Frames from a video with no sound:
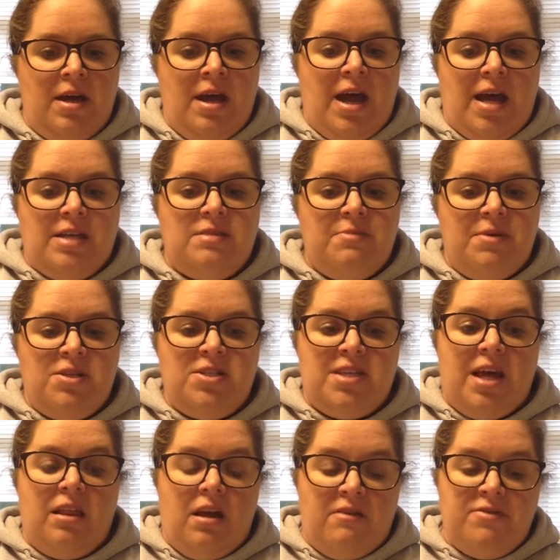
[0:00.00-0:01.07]
As much as
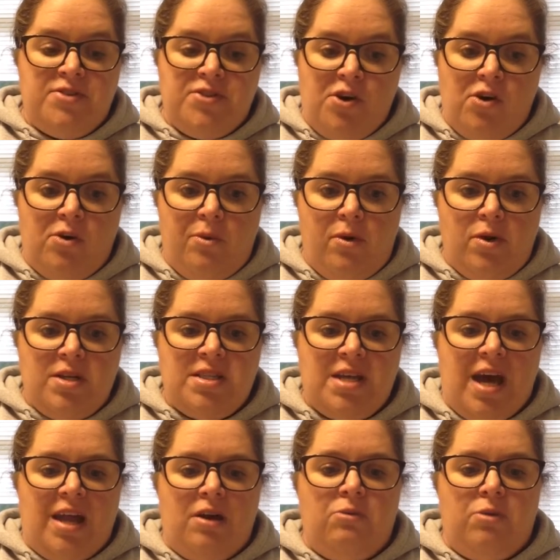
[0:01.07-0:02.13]
I love Star Wars,
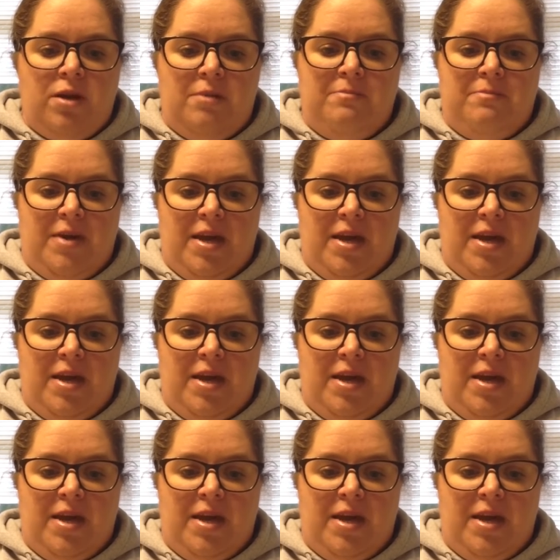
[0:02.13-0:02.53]
I don't want